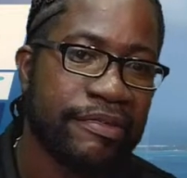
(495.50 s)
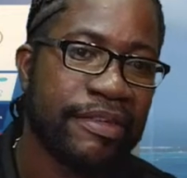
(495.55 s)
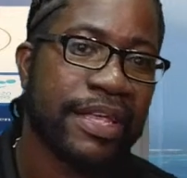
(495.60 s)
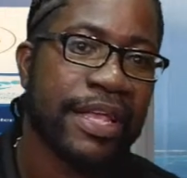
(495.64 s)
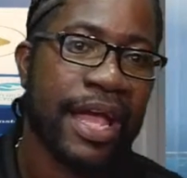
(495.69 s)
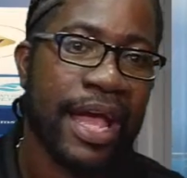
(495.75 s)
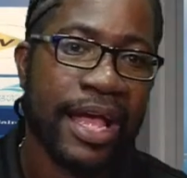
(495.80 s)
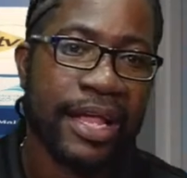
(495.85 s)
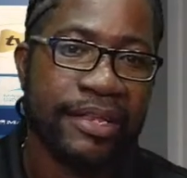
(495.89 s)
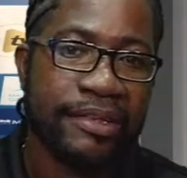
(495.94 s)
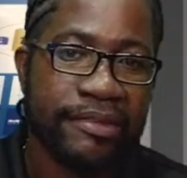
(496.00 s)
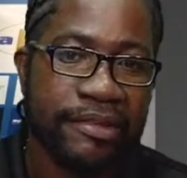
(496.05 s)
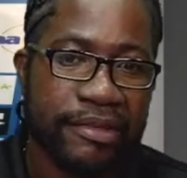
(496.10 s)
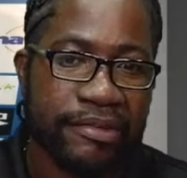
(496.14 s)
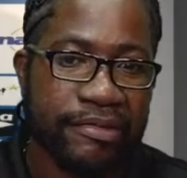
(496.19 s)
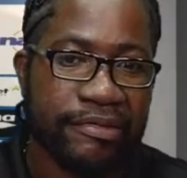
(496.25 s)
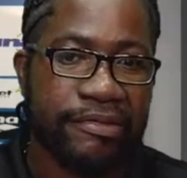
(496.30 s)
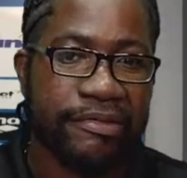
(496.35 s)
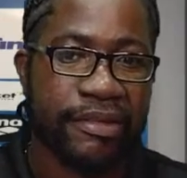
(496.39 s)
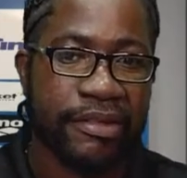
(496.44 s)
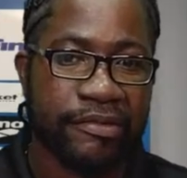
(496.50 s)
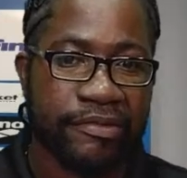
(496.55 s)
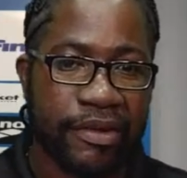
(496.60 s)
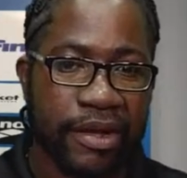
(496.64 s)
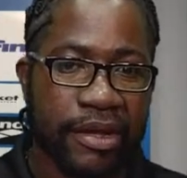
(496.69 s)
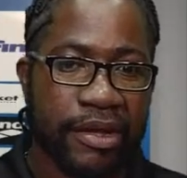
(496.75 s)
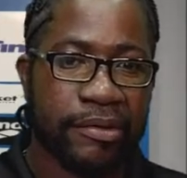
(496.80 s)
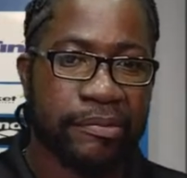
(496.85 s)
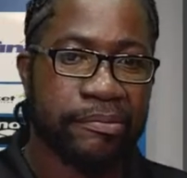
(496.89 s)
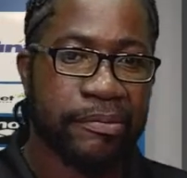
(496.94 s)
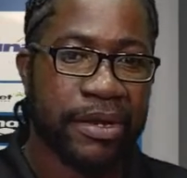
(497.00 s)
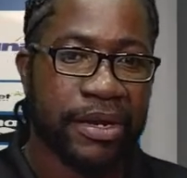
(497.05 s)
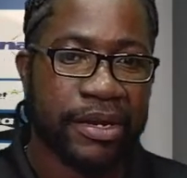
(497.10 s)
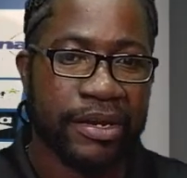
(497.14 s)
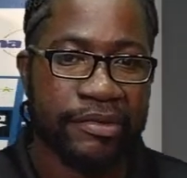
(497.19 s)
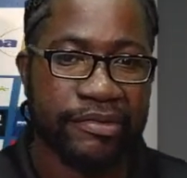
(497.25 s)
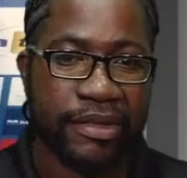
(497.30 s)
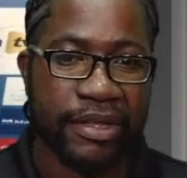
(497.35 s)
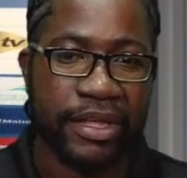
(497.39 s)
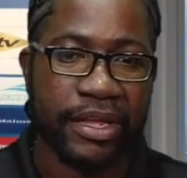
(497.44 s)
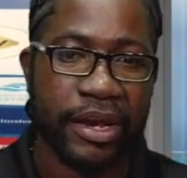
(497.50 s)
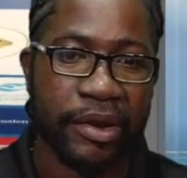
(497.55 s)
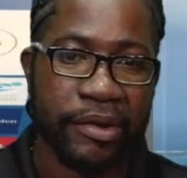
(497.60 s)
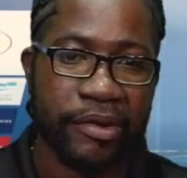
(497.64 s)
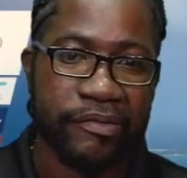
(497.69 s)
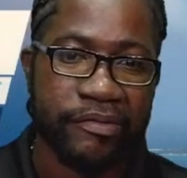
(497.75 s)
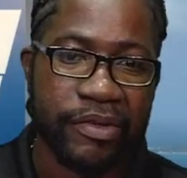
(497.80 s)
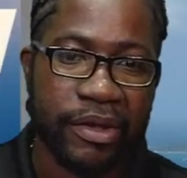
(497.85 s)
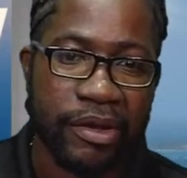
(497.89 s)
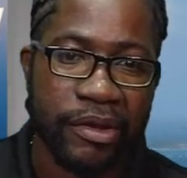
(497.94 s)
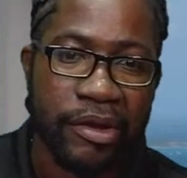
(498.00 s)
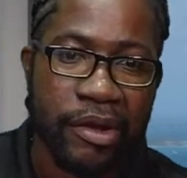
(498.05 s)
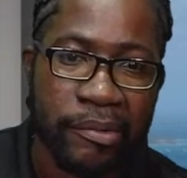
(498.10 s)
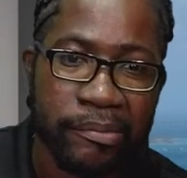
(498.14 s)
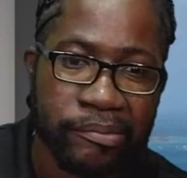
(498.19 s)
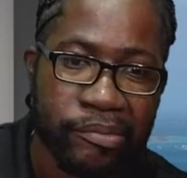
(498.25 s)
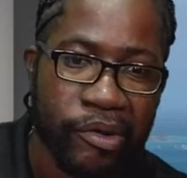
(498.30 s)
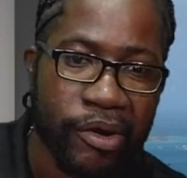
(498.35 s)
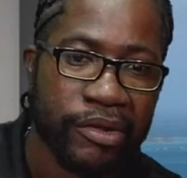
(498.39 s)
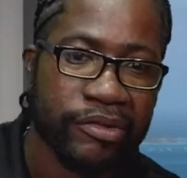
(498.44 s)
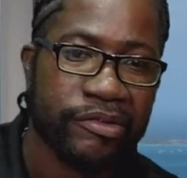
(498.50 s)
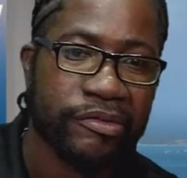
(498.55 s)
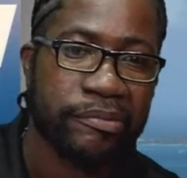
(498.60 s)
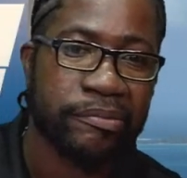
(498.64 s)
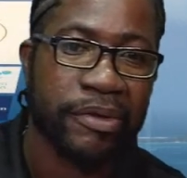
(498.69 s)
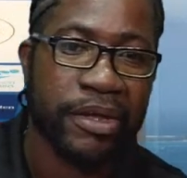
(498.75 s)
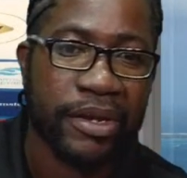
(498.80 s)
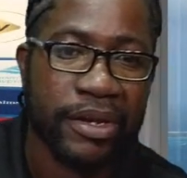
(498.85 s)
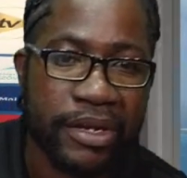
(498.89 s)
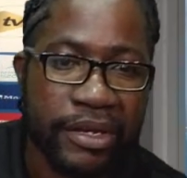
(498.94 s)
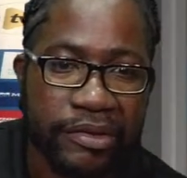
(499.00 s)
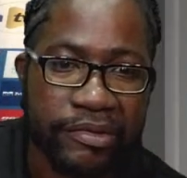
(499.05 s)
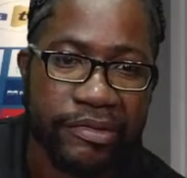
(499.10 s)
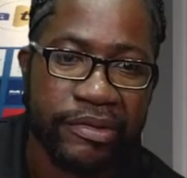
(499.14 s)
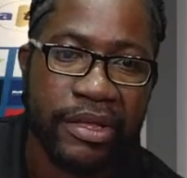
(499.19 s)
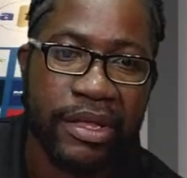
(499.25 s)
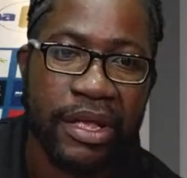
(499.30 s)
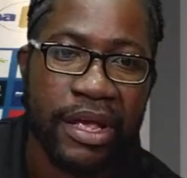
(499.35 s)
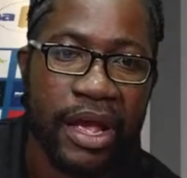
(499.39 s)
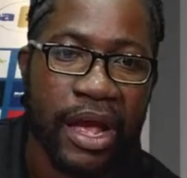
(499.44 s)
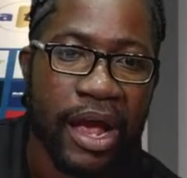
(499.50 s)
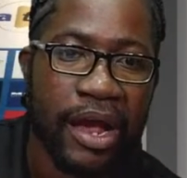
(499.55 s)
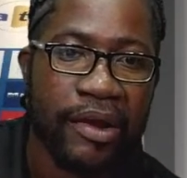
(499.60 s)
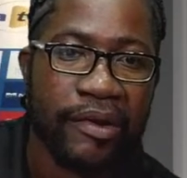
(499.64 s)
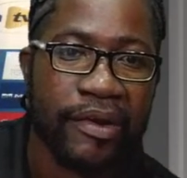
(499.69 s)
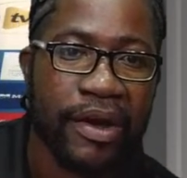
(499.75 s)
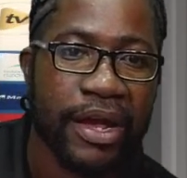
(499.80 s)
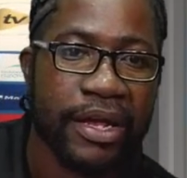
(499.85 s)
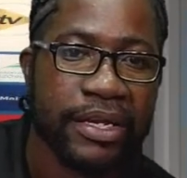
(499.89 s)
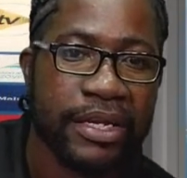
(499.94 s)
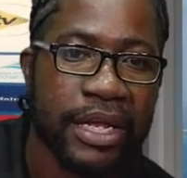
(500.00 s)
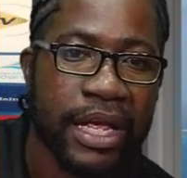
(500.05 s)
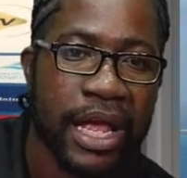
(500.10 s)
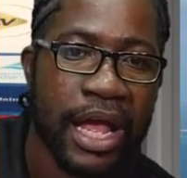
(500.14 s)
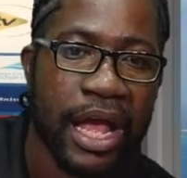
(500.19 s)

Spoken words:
Cannes silver medalist, and CARIFTA bronze medalist. All right.